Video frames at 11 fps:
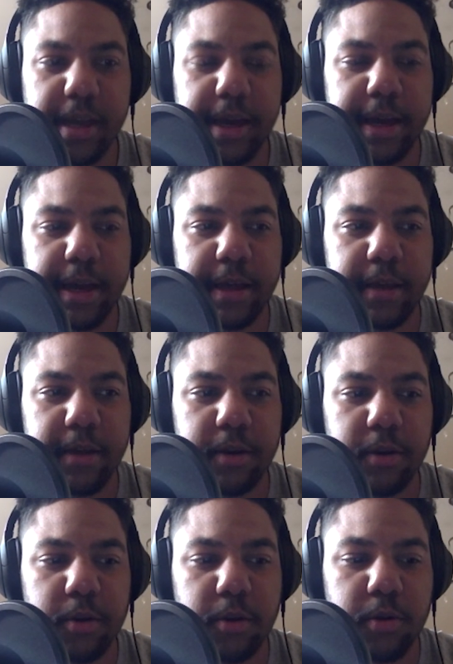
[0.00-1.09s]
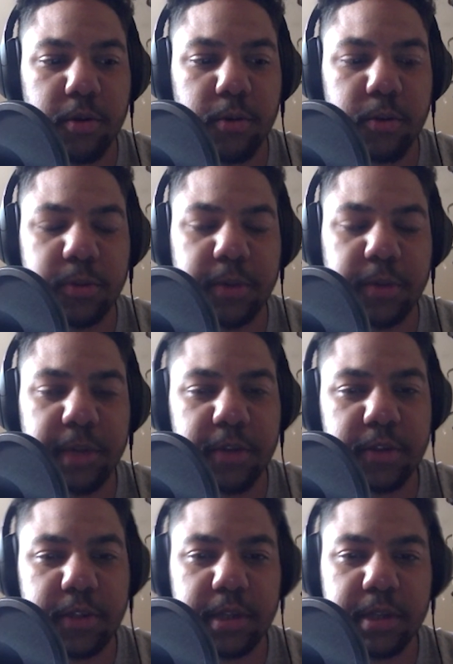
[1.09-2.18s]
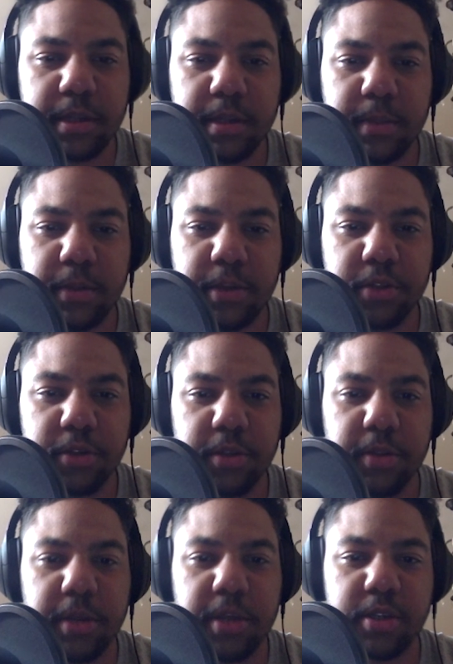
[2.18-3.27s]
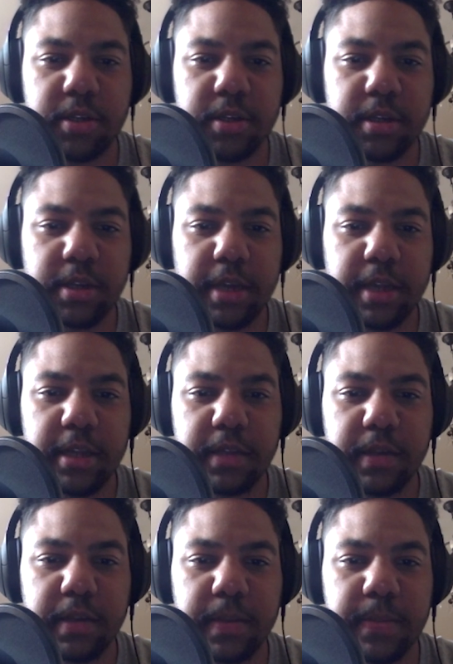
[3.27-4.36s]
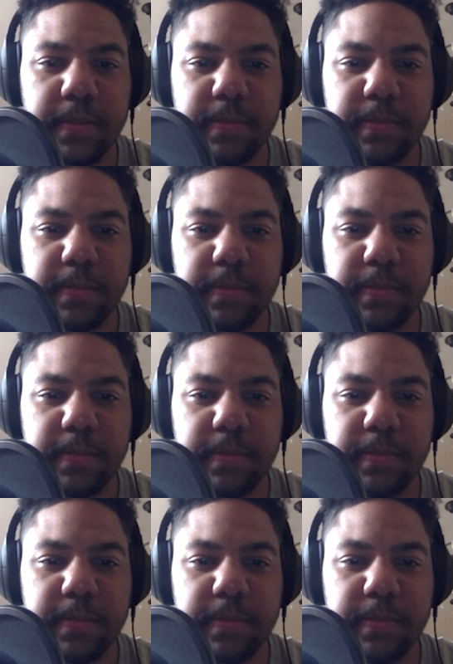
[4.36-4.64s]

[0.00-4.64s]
And was Barbados still under British occupation at that time?